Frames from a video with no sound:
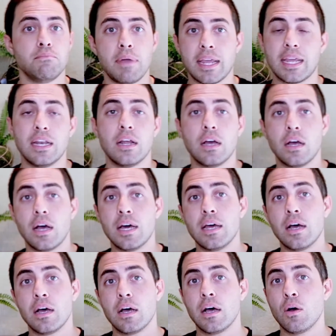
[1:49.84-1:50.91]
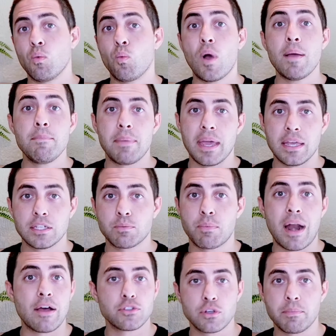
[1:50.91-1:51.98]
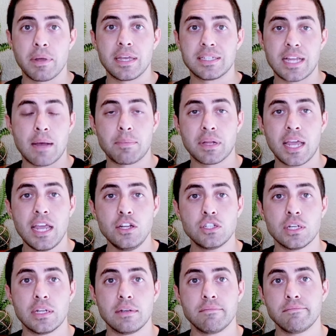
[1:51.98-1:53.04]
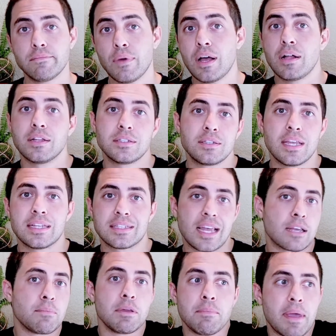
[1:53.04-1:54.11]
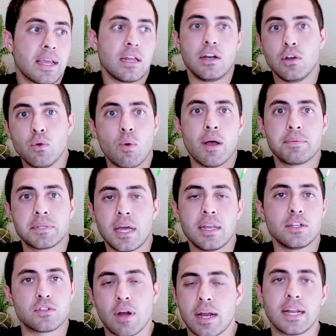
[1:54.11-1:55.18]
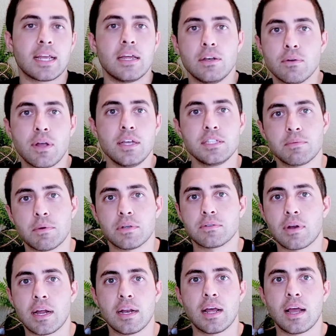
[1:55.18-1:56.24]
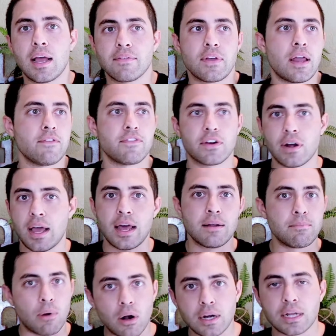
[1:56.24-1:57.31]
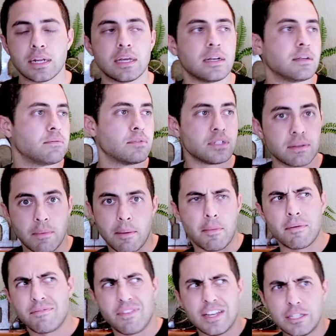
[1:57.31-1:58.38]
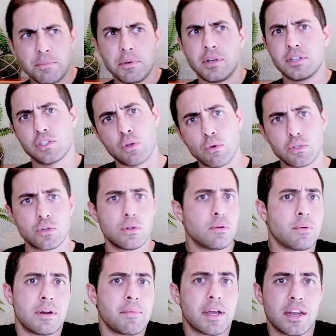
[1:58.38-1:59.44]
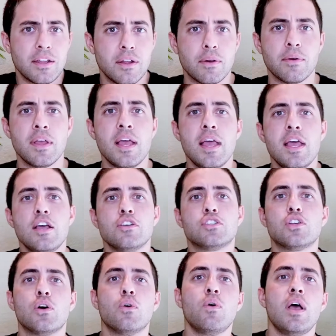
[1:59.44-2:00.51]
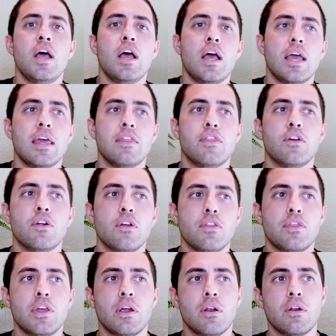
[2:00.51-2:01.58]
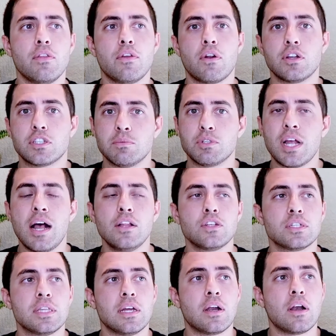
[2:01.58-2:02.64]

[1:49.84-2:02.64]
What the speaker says: making a web-based, browser-based application, well, it's like me making a new website and trying to get new customers, right? I've got to figure out how to market it. Is it on Facebook, social? What am I going to do? So there are some challenges